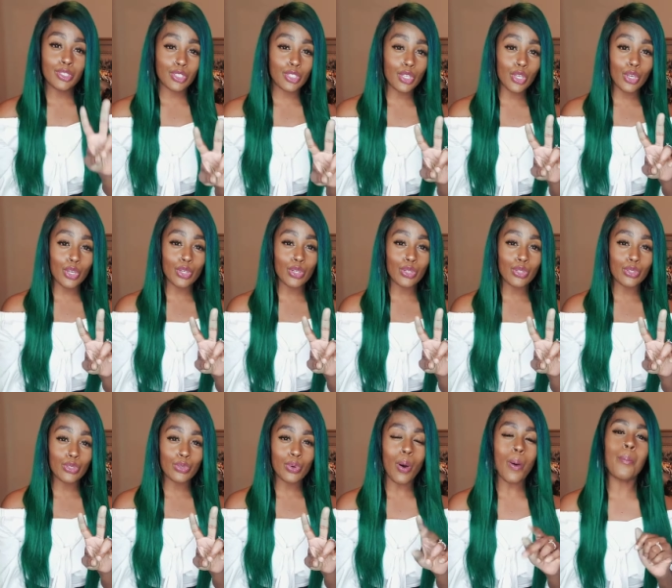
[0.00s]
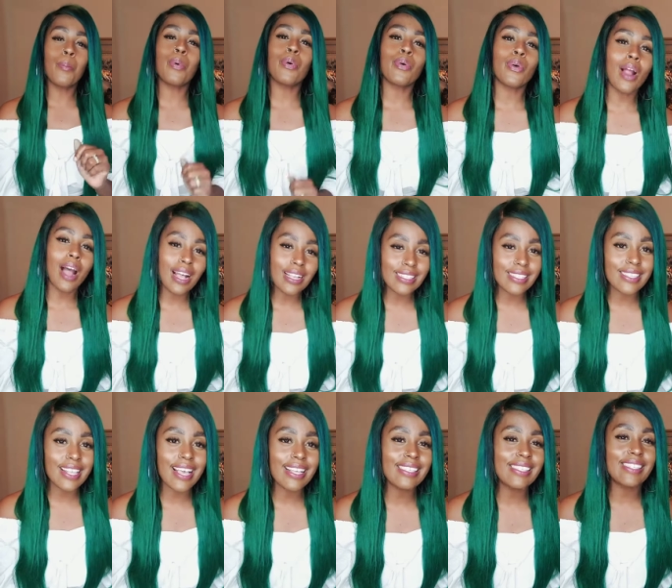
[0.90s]
two,
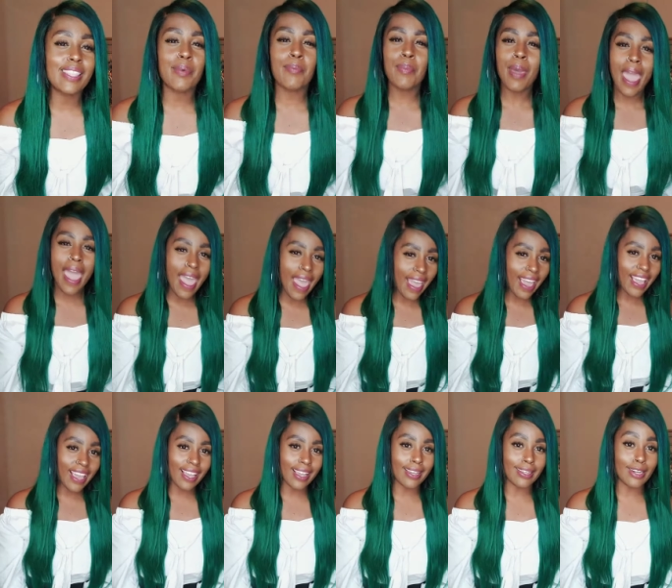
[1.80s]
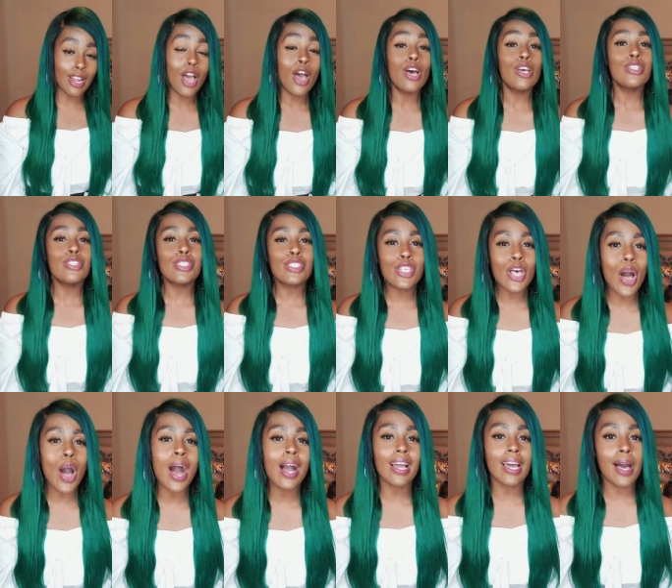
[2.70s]
process the pain.
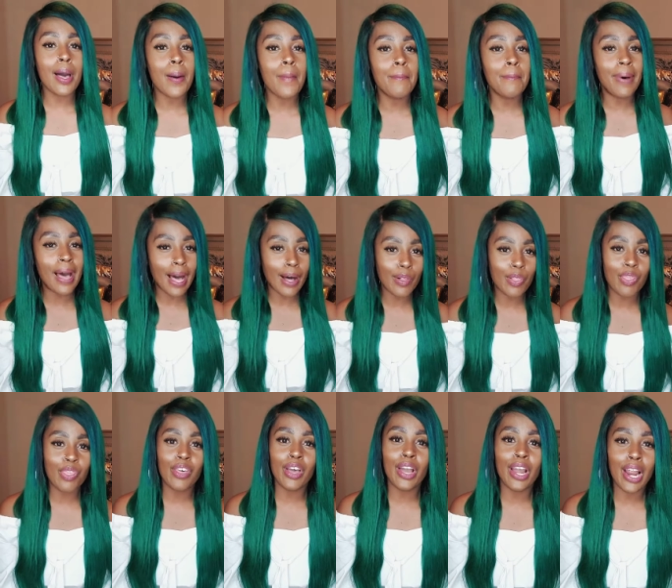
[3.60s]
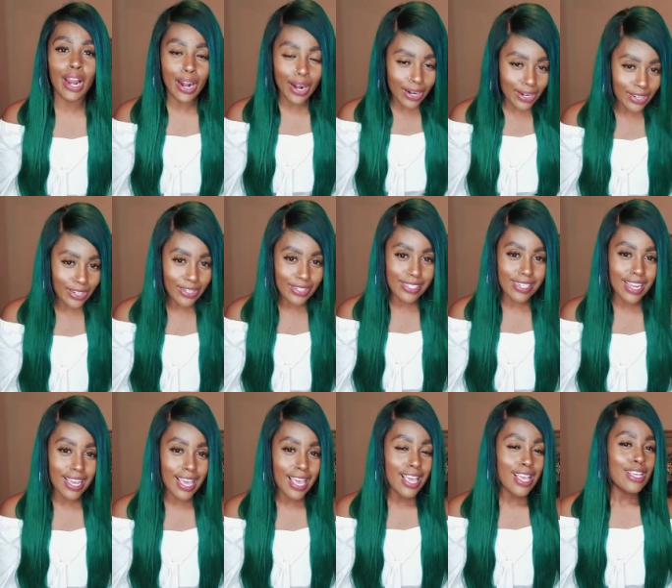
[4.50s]
Talk about the hurt.
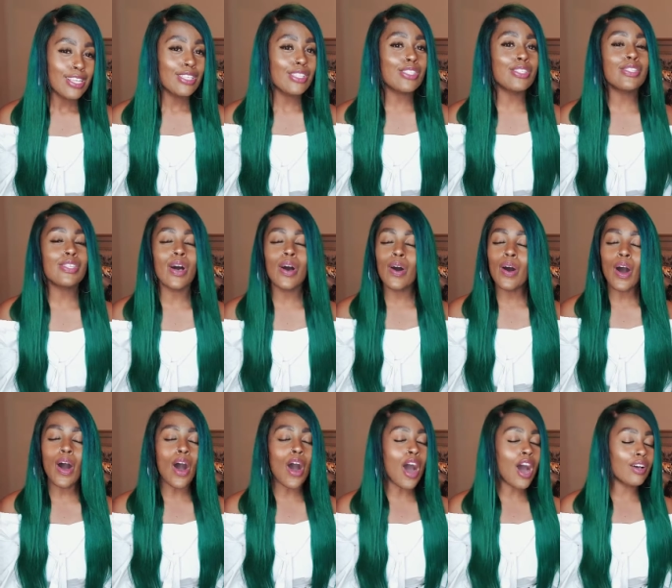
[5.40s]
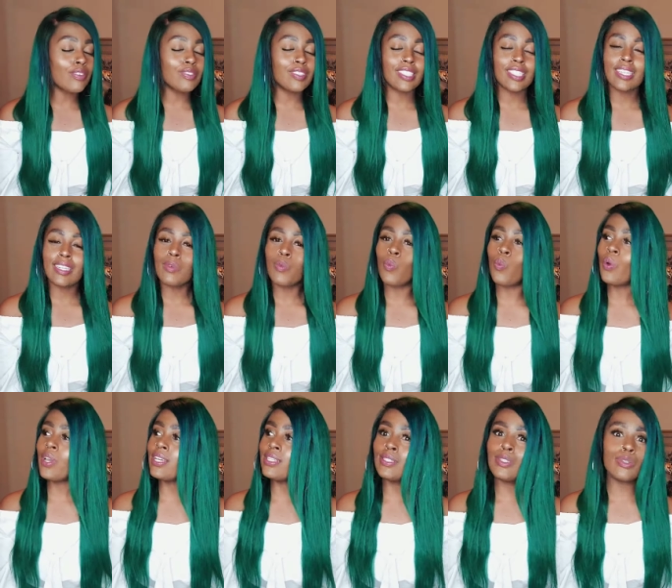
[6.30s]
So often
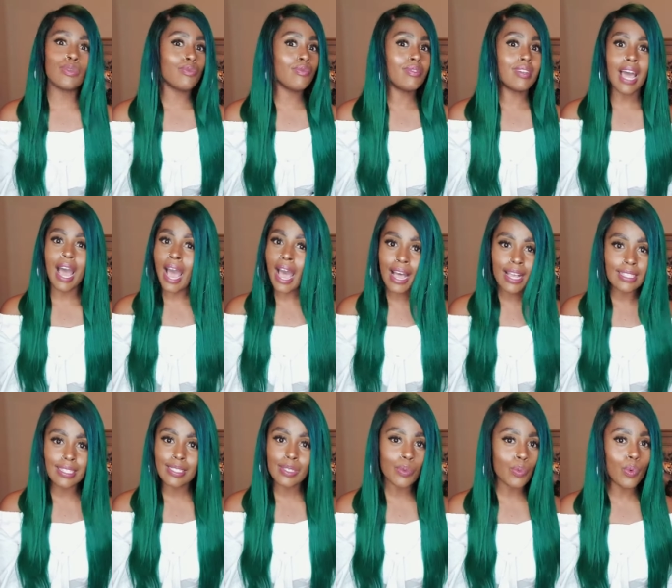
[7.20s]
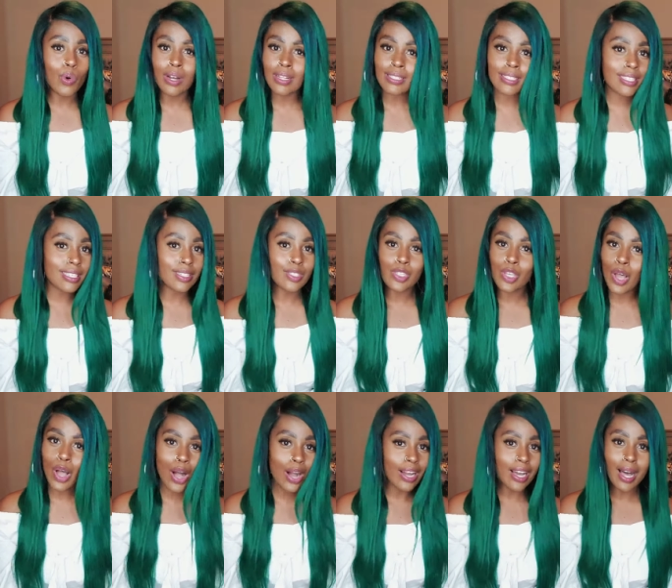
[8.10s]
we do not want to
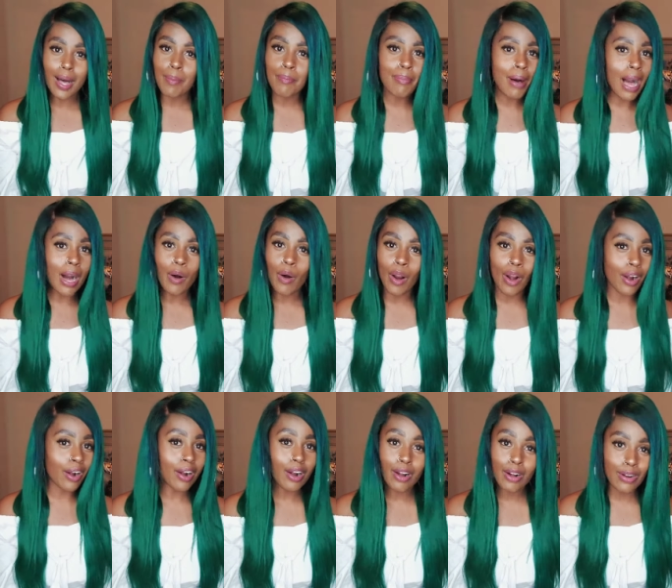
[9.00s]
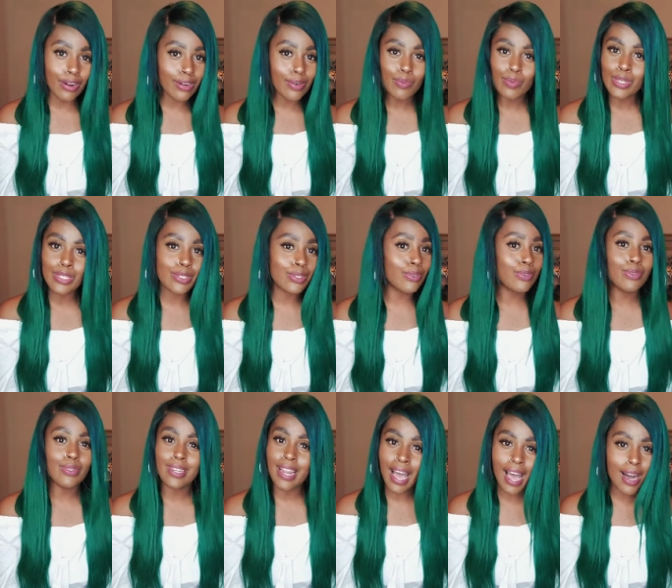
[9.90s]
talk about our hurt. We do
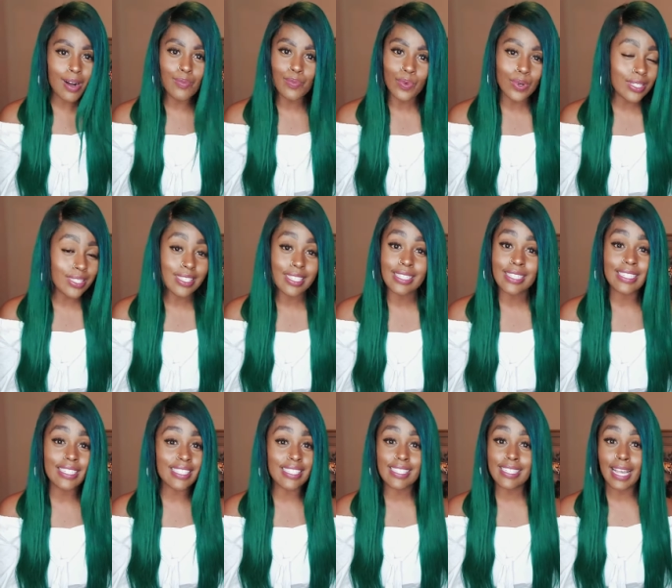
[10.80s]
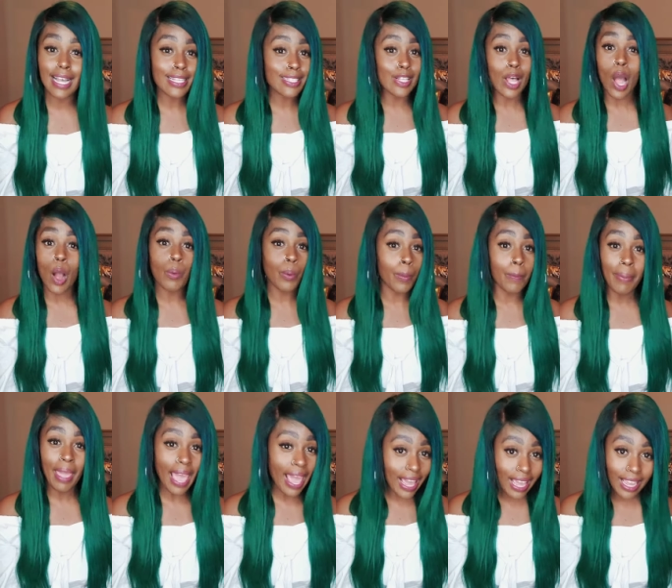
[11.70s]
not want to discuss our
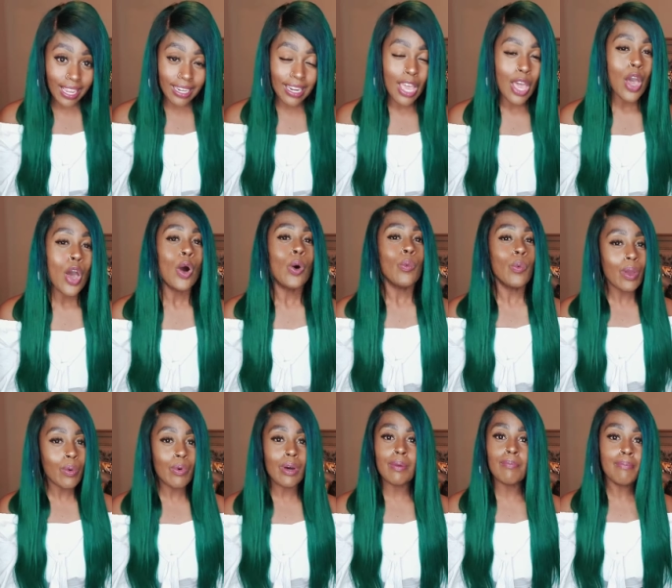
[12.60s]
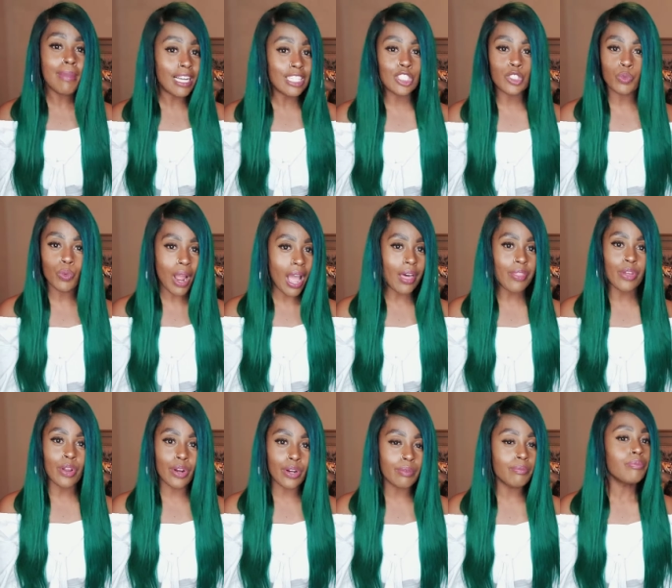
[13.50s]
pain. We would much
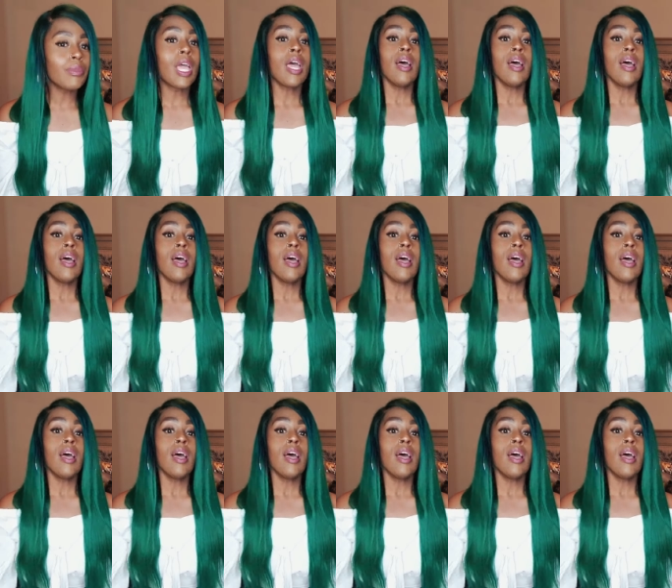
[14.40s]
rather